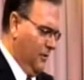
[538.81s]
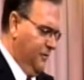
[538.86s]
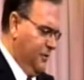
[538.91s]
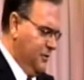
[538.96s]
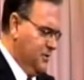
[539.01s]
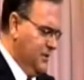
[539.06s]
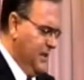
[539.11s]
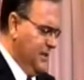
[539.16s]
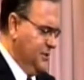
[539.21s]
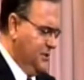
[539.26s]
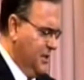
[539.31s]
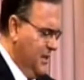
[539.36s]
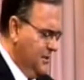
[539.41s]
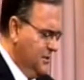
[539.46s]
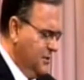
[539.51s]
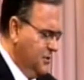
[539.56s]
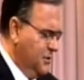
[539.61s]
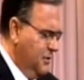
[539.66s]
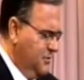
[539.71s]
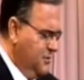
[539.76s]
If you see
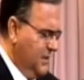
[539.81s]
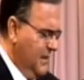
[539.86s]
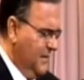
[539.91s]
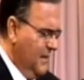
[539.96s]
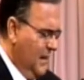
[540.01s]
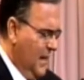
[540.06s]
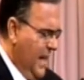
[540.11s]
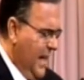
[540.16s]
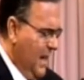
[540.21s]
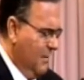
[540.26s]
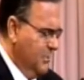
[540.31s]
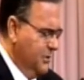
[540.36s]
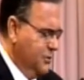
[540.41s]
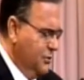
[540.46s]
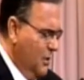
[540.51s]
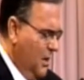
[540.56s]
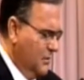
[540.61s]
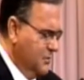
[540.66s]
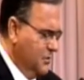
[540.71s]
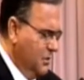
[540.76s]
Jesus, you see the Lamb, but
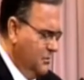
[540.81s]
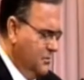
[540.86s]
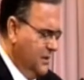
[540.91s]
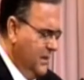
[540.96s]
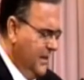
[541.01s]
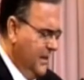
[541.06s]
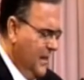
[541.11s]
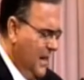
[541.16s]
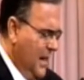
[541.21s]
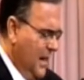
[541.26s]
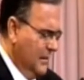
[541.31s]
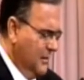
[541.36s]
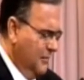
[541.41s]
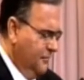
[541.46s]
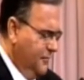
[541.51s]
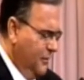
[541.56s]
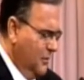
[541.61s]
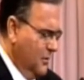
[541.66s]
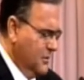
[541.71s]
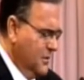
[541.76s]
you also see God, the
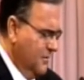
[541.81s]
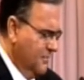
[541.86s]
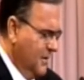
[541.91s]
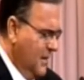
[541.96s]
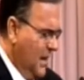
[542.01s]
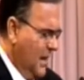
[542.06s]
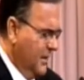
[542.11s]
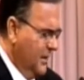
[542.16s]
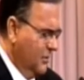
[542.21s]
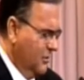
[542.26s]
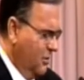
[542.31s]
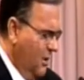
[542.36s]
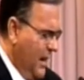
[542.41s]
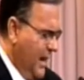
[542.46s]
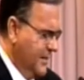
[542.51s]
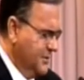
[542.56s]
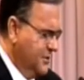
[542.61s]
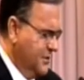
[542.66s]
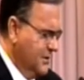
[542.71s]
fullness of God in Christ.